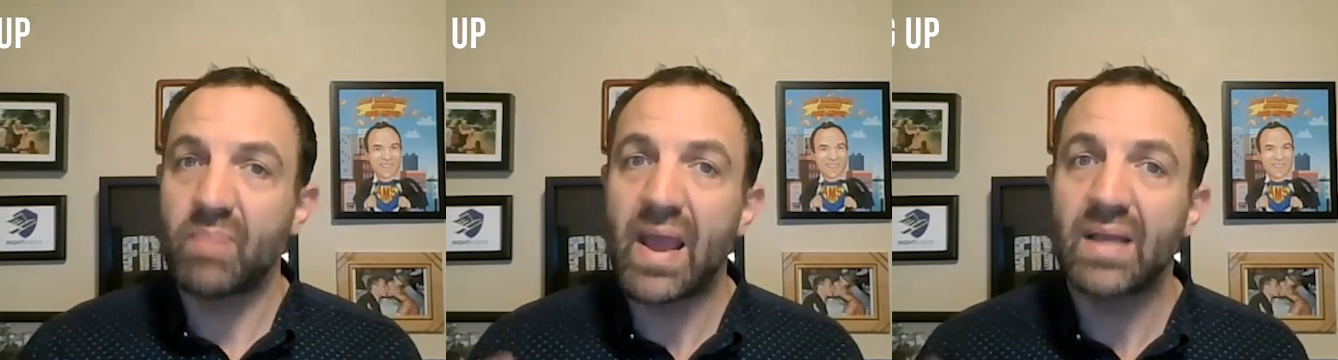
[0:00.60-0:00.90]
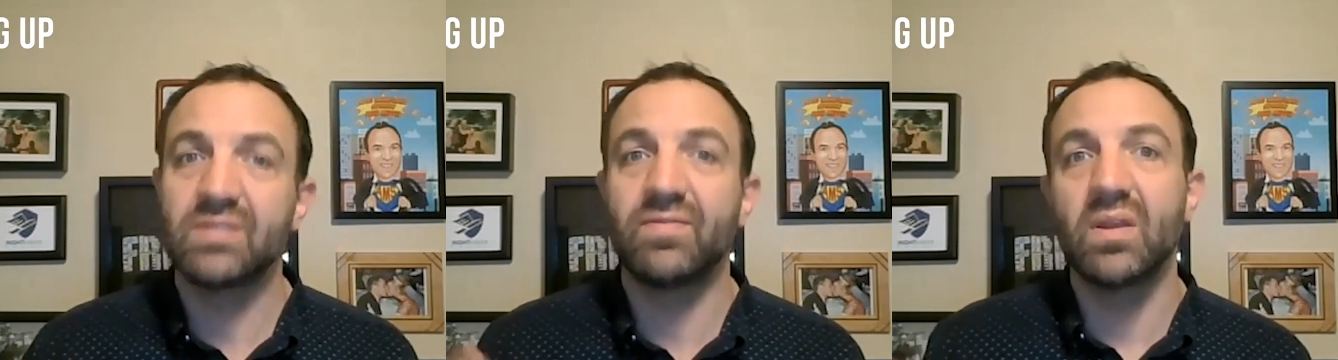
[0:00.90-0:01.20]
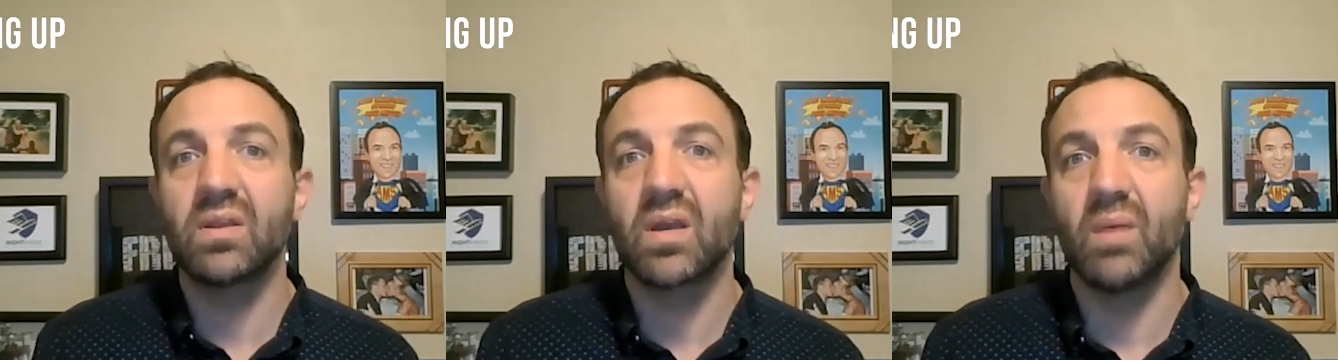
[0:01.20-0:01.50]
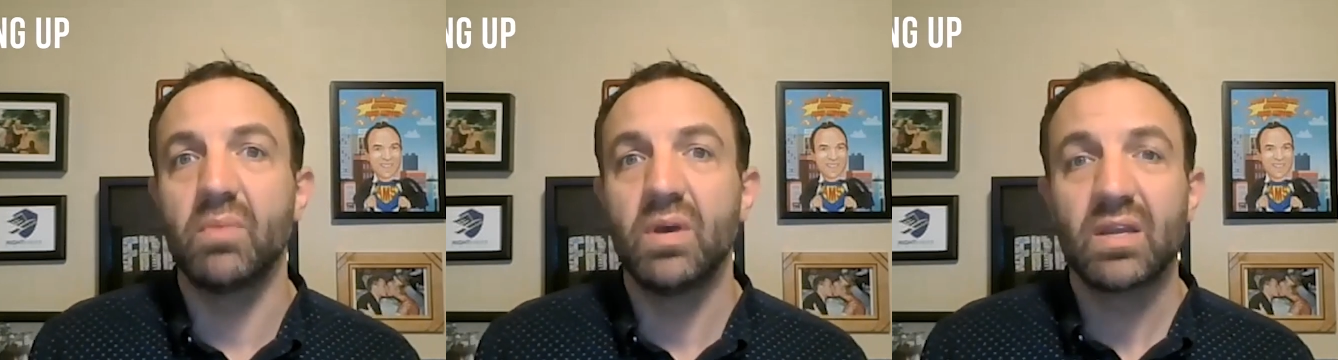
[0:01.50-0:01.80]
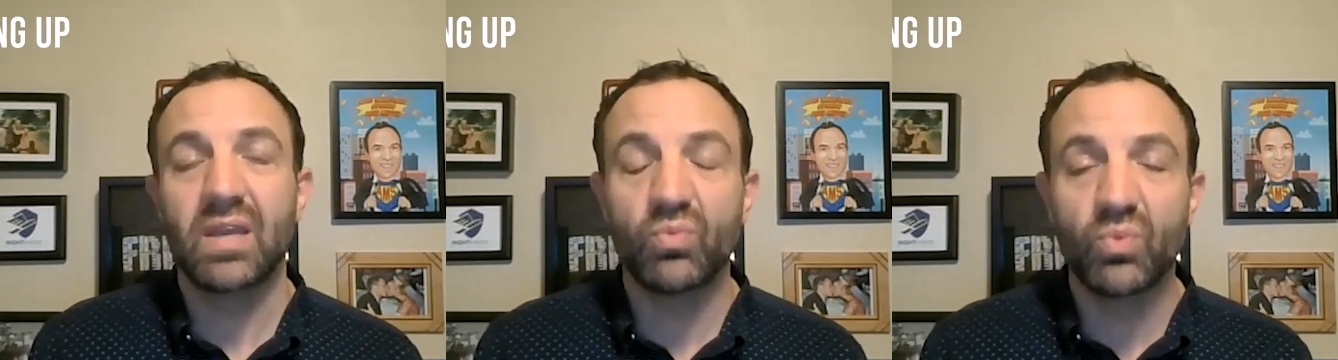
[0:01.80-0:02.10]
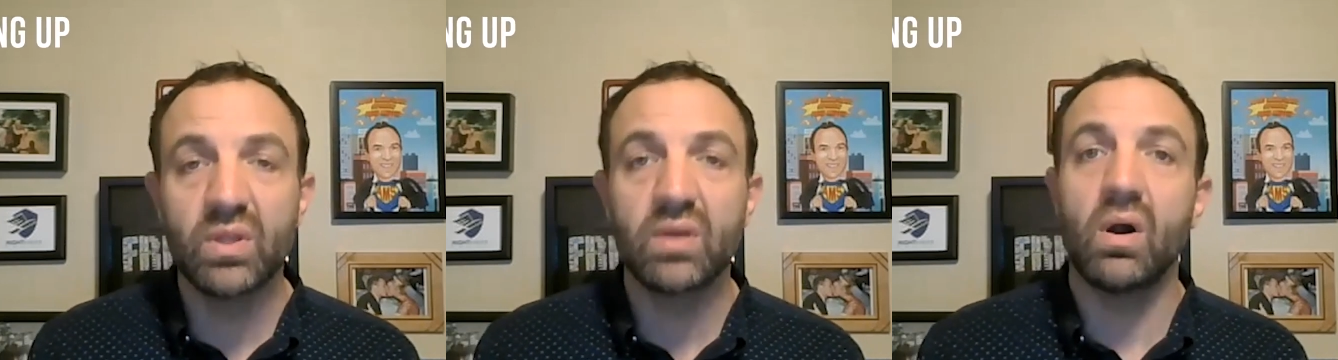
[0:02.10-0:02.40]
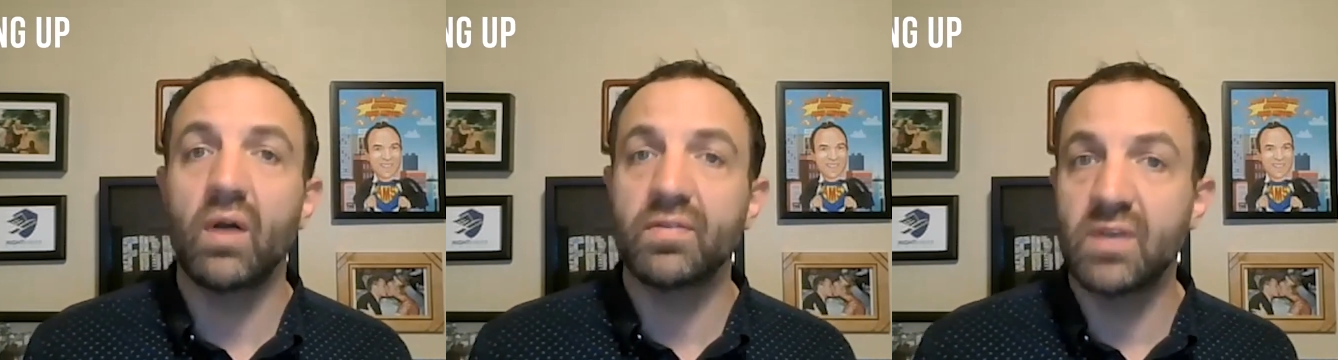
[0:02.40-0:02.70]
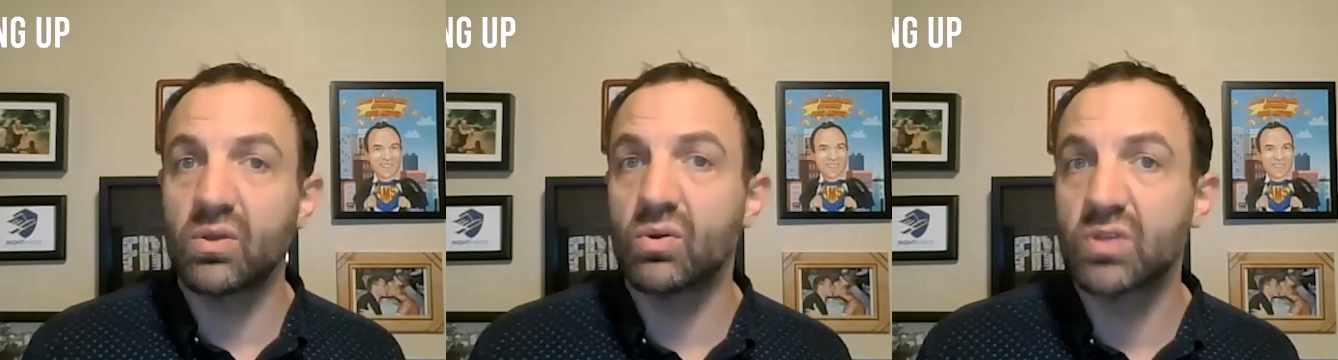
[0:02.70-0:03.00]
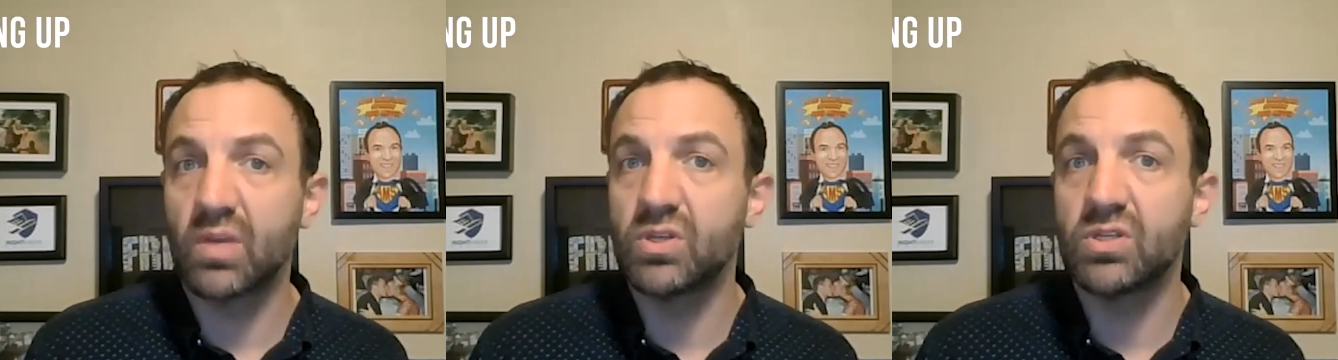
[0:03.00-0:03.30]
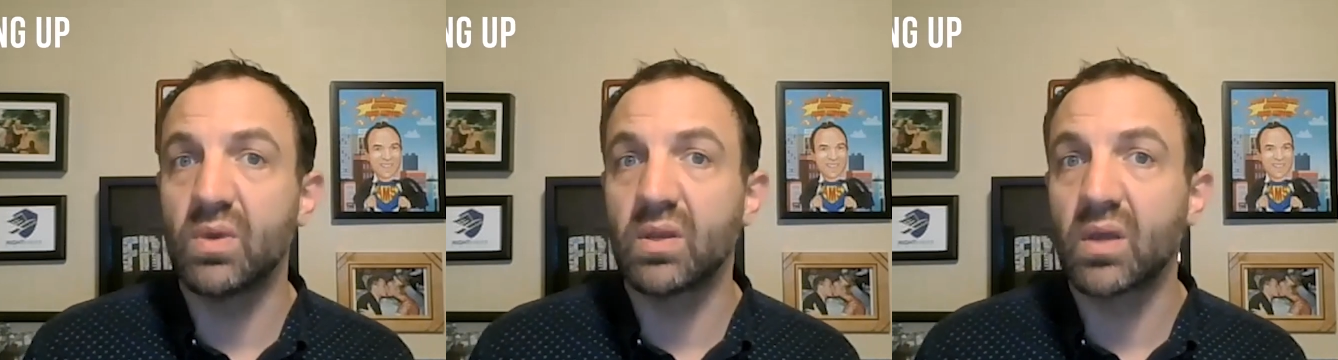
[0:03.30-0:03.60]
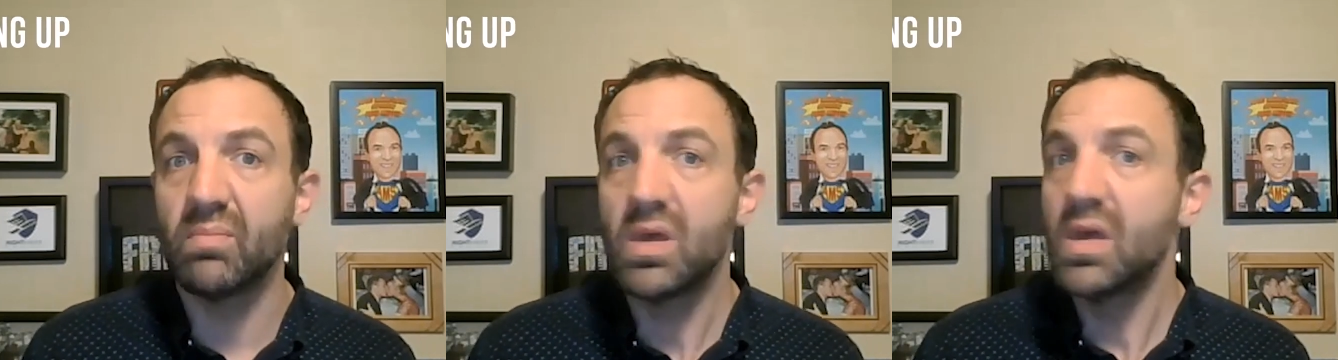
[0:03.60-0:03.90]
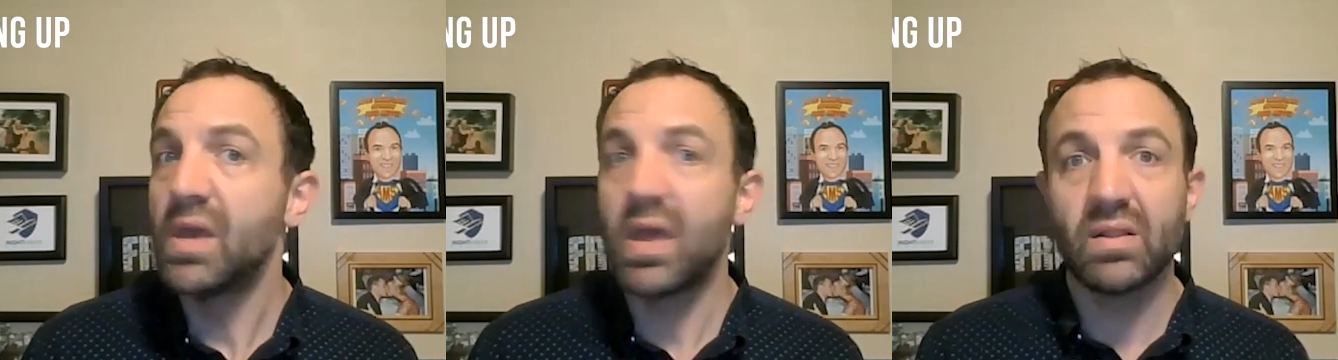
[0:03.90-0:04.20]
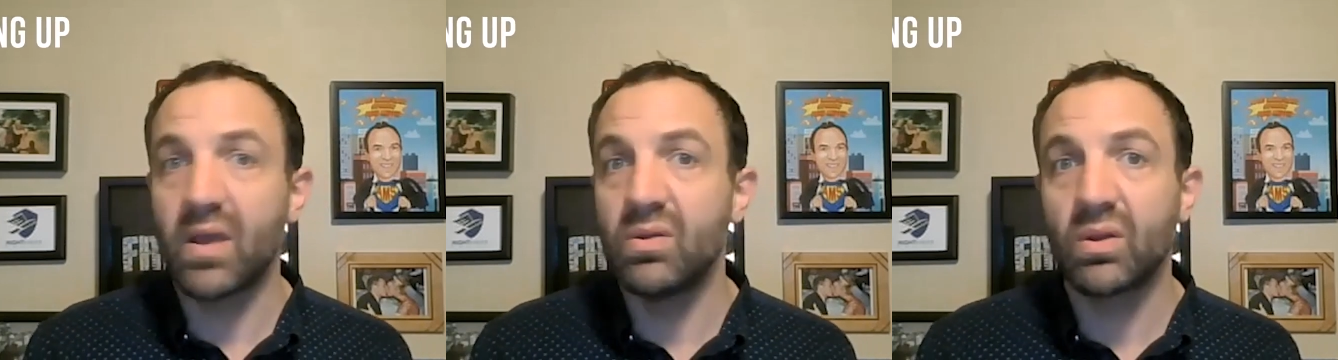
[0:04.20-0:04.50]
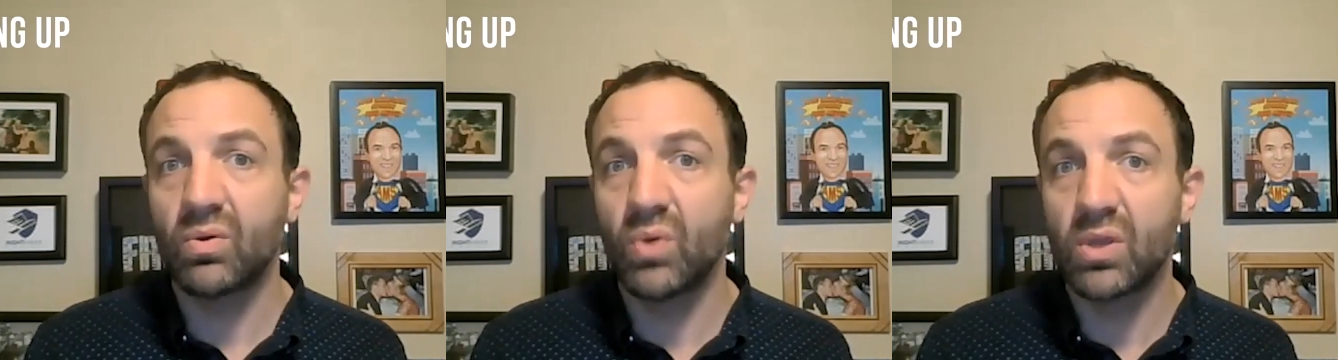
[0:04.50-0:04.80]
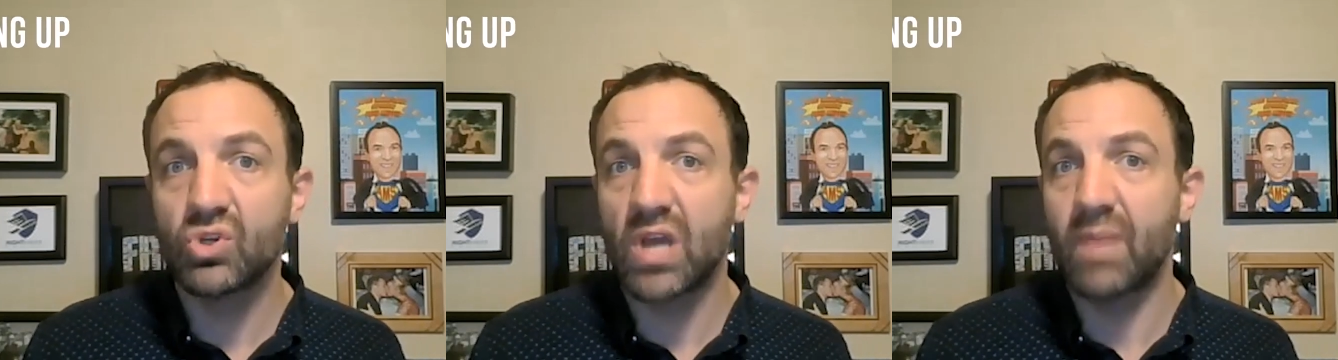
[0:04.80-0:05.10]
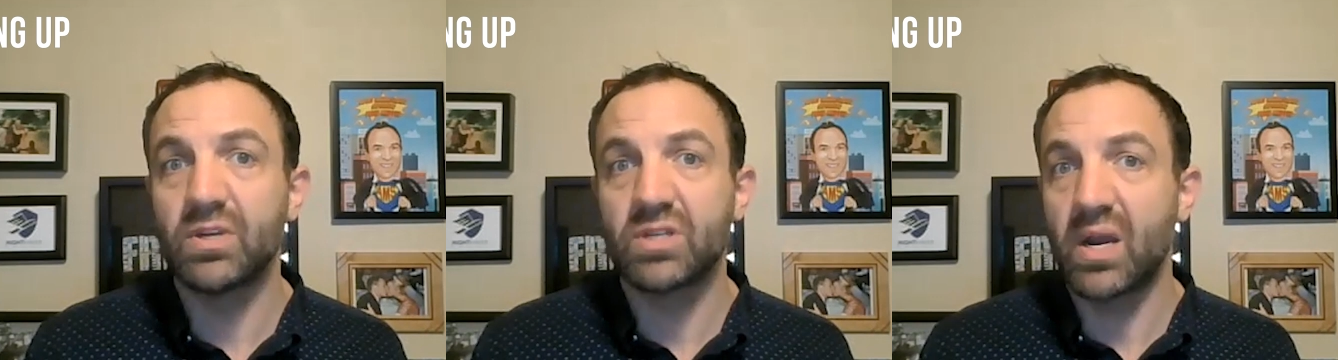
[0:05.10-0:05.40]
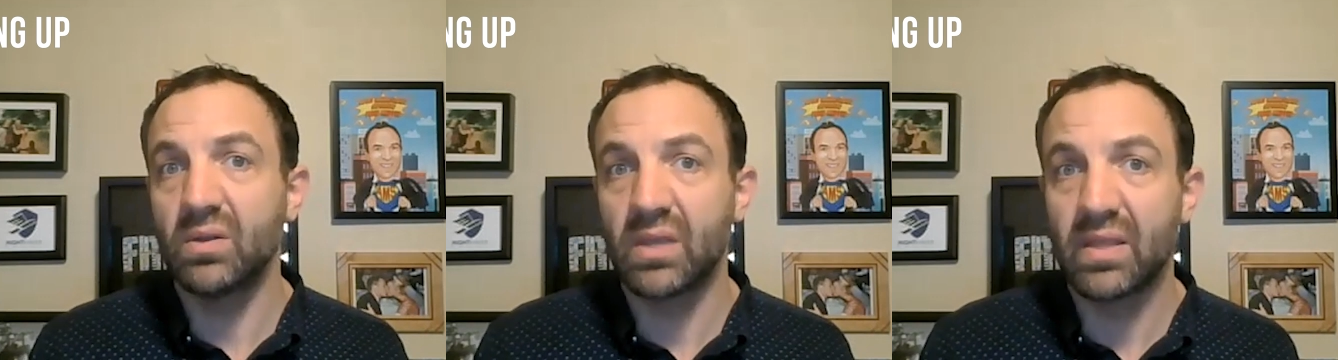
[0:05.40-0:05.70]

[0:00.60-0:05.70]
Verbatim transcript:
Speaker 1: passive income can really offset your W 2 income and allow you to quit your job entirely.